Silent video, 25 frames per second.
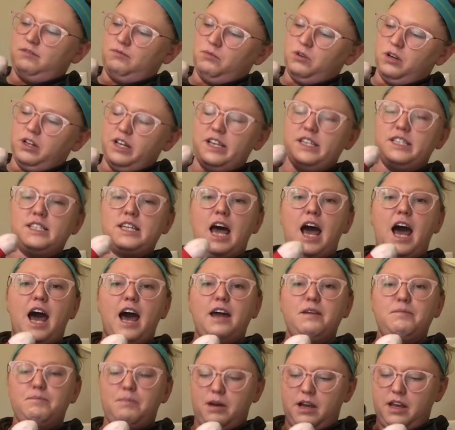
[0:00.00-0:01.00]
really
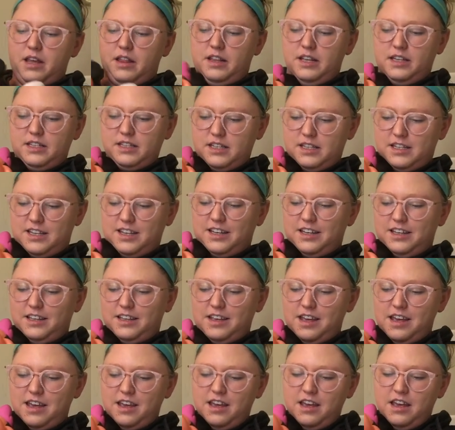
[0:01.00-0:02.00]
sad, but this is
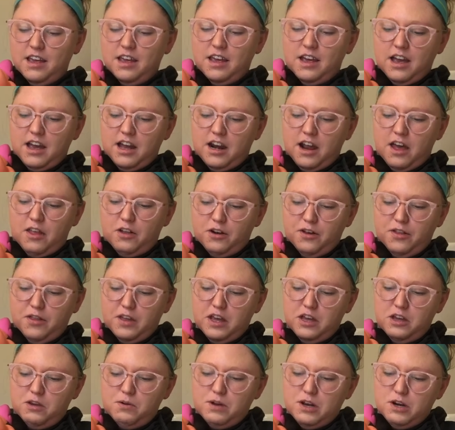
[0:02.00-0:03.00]
another
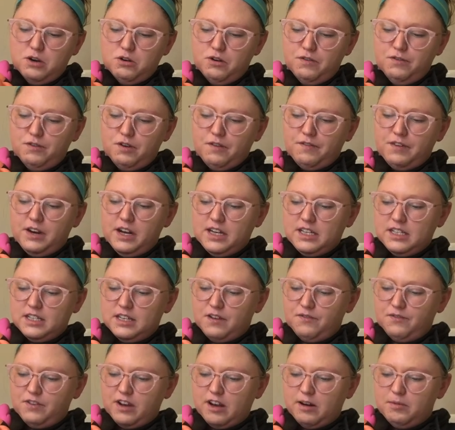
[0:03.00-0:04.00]
thing you can do if you have any
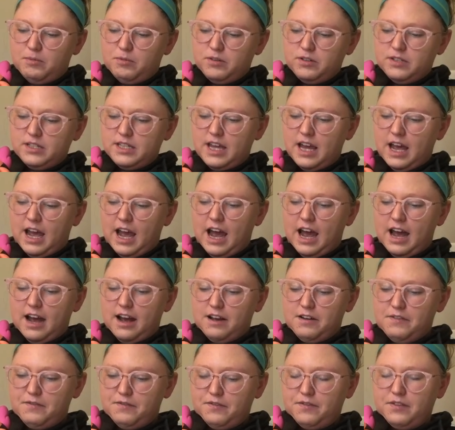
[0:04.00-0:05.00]
stuffed animals that
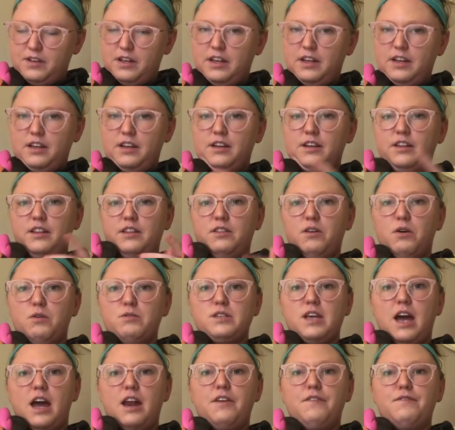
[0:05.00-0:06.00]
have
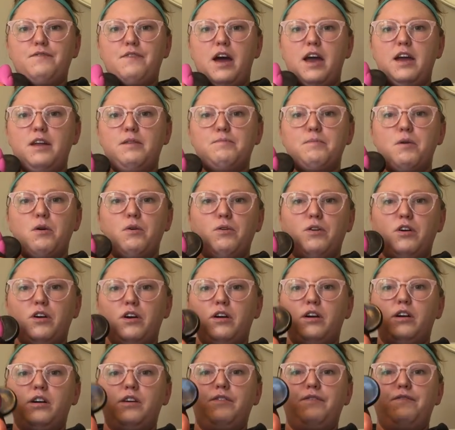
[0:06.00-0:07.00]
those kind of fine
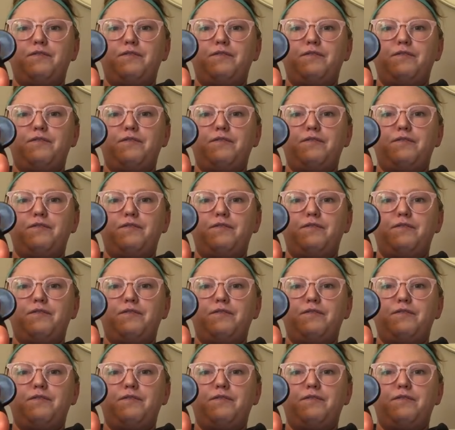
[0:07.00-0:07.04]
motor